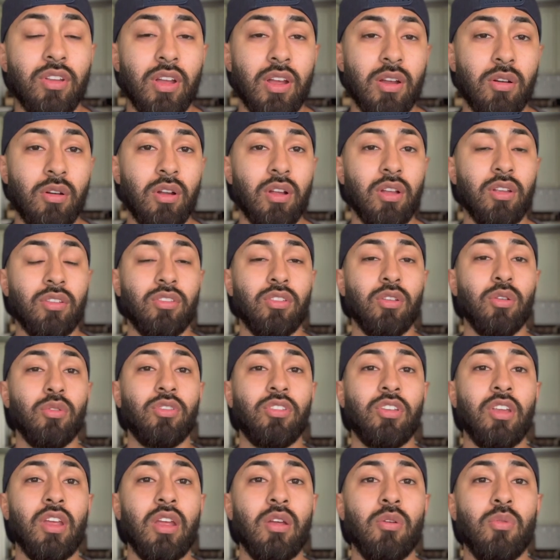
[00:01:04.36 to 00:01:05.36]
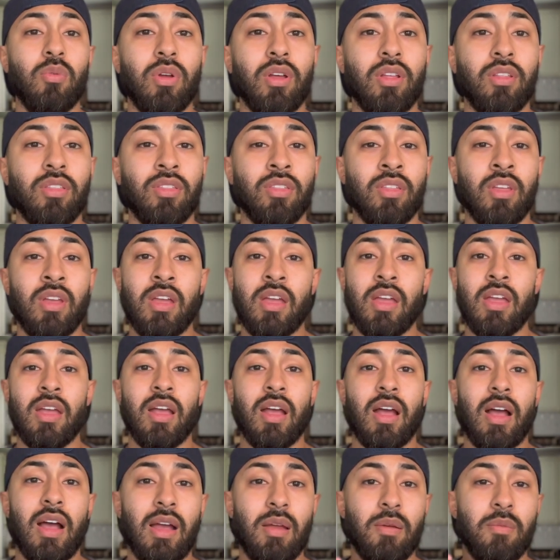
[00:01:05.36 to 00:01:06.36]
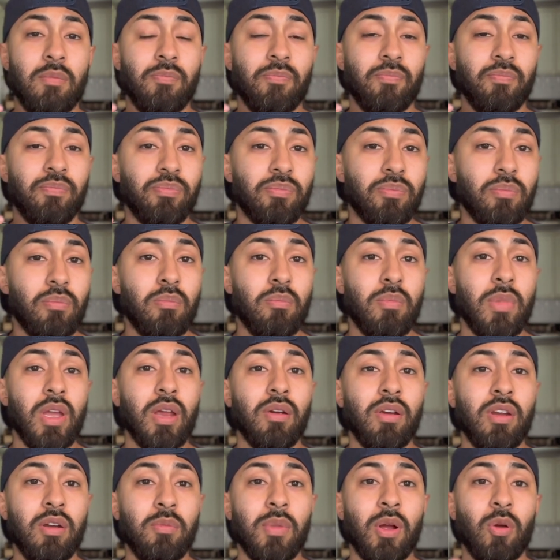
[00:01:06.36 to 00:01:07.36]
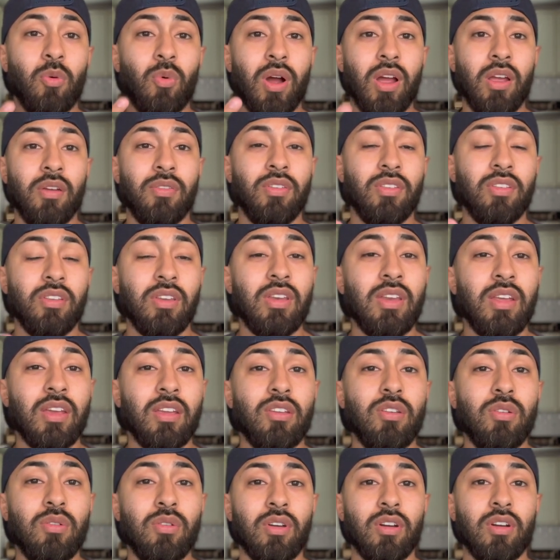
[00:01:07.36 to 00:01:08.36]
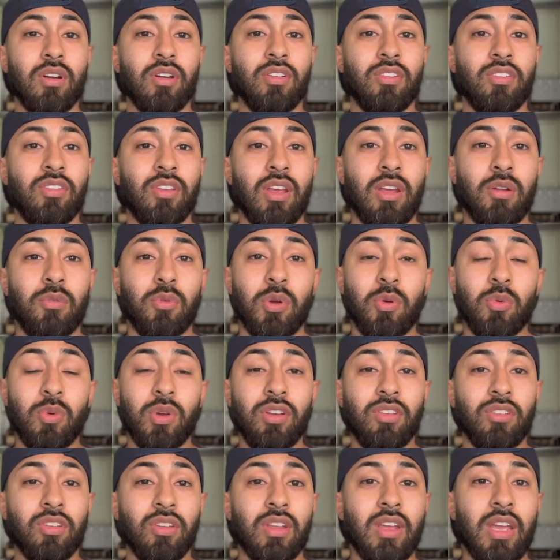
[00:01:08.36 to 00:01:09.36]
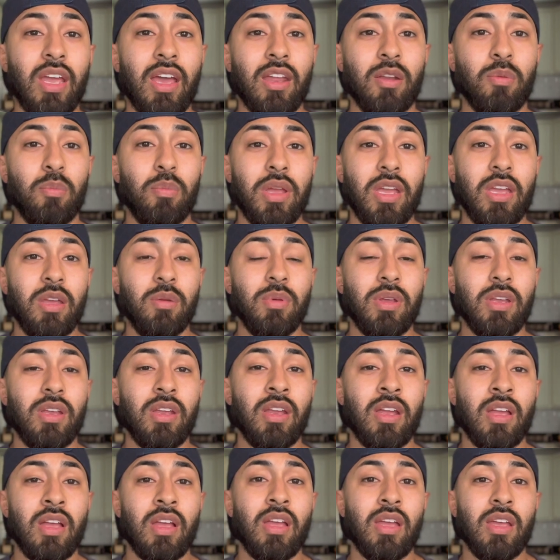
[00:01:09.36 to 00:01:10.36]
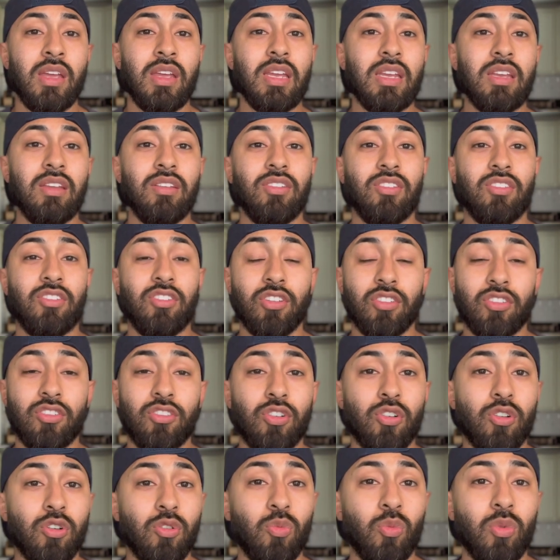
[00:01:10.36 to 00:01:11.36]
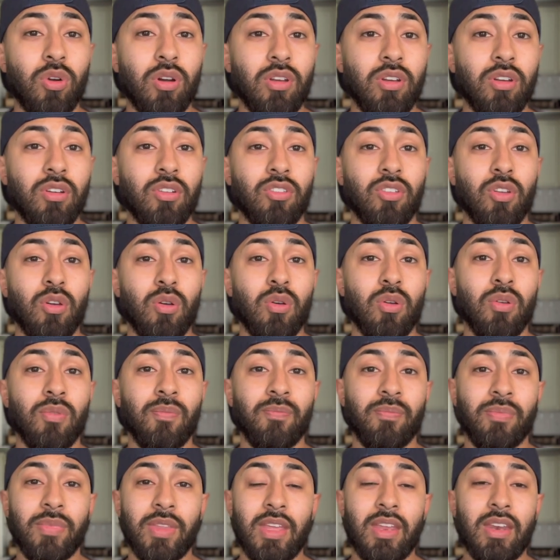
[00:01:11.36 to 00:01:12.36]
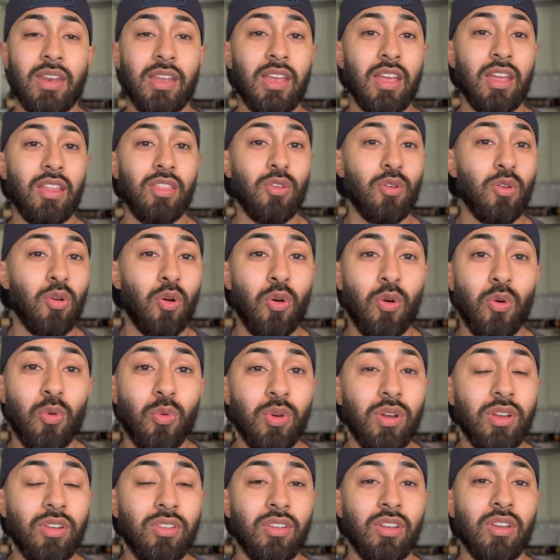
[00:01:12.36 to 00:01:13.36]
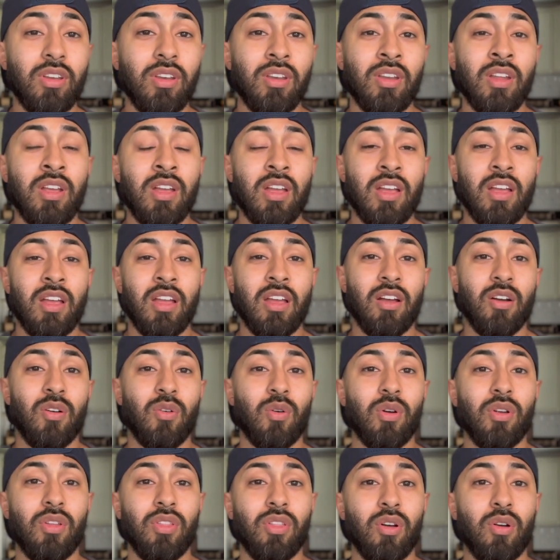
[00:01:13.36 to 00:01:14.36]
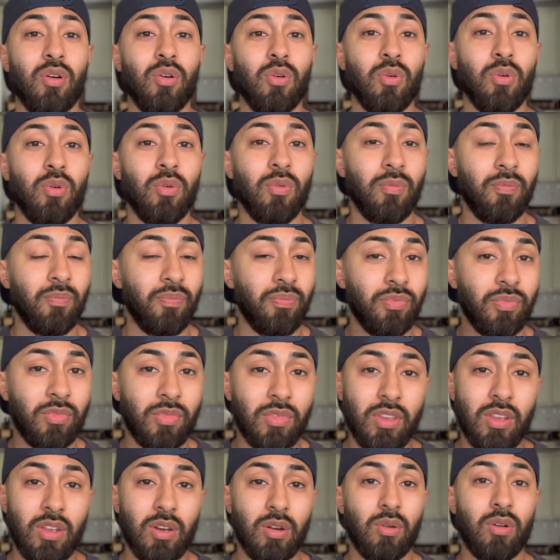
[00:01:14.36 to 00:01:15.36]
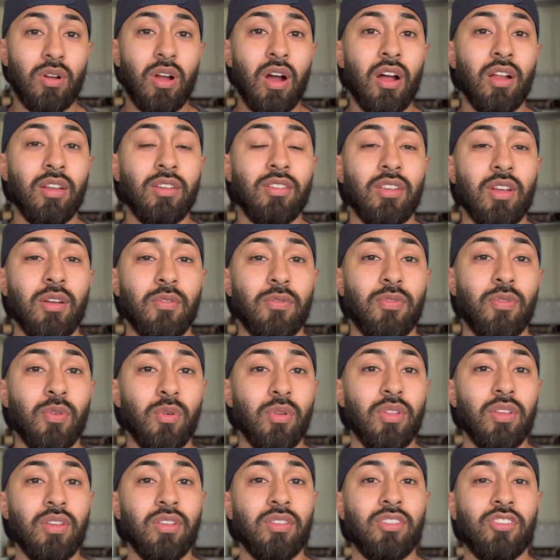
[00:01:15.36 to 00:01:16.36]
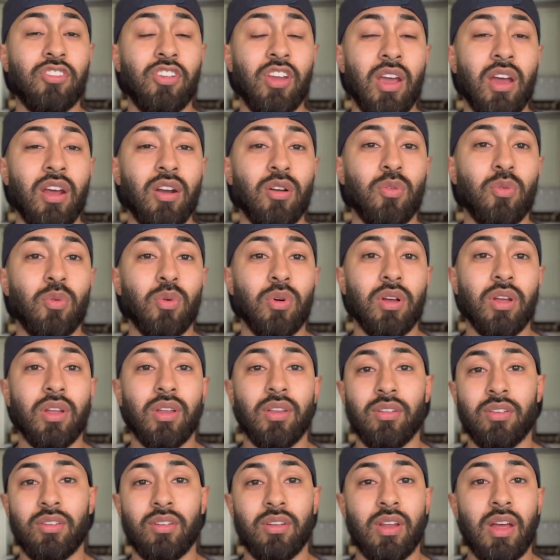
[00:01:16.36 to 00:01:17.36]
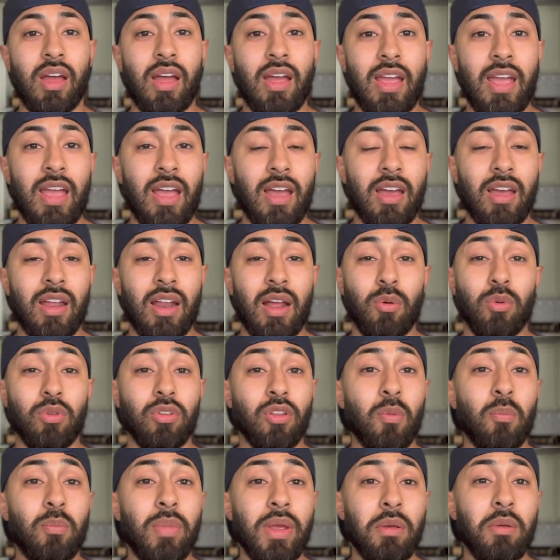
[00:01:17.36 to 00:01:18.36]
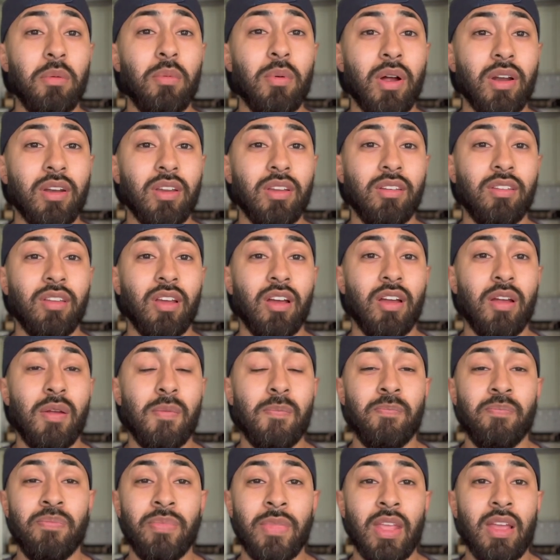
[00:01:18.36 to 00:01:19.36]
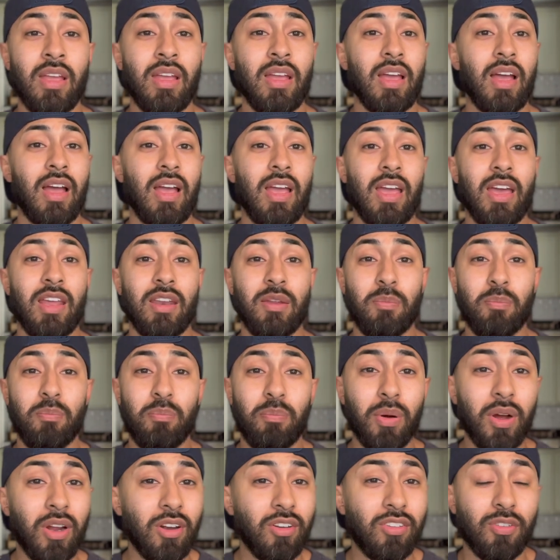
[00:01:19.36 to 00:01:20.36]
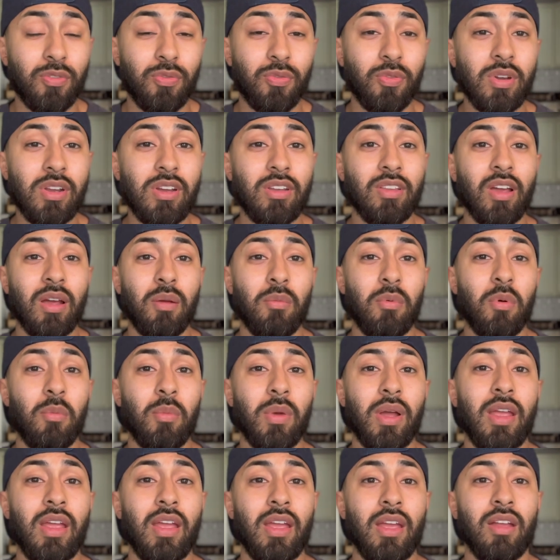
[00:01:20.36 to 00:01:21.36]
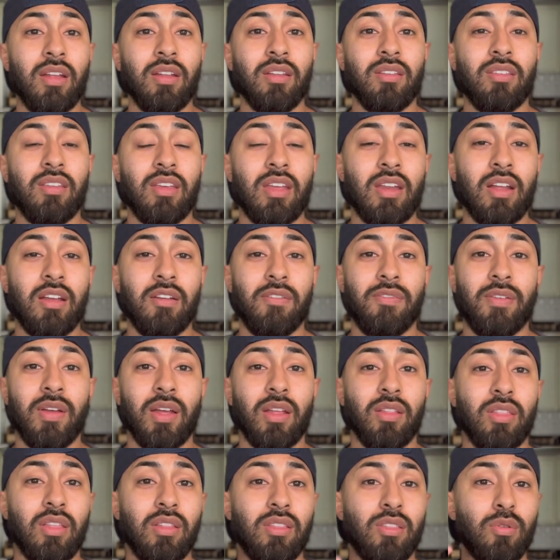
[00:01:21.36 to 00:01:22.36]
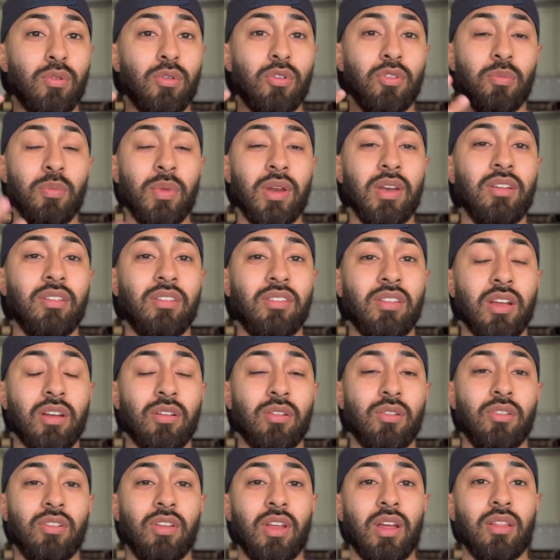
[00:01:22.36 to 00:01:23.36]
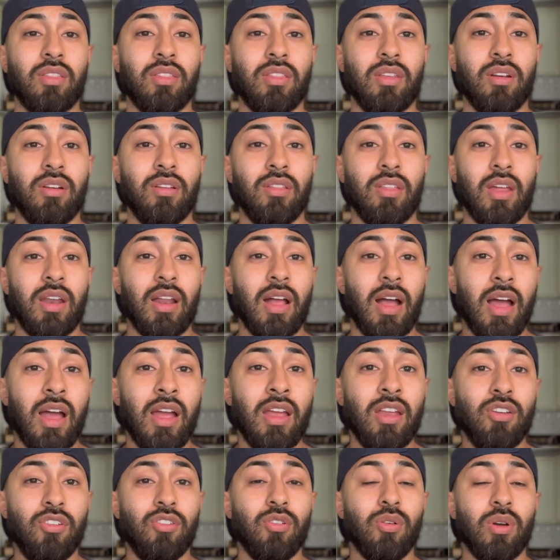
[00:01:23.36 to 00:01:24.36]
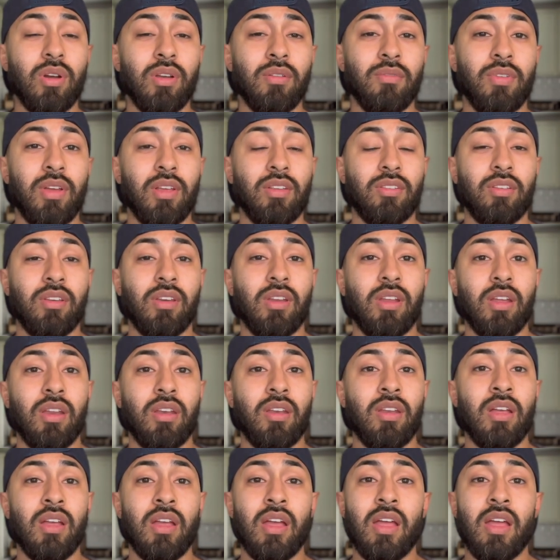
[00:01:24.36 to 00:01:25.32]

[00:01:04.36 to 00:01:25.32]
I associate with. I'm married, my wife is a NICU nurse, and we recently had a baby. He's just turned one years old. And again, the whole reason or the whole you know concept for this channel was I had I was on baby bonding time. I had a bunch of free time on my hands, and I felt that there was many sectors out there that I enjoyed investing in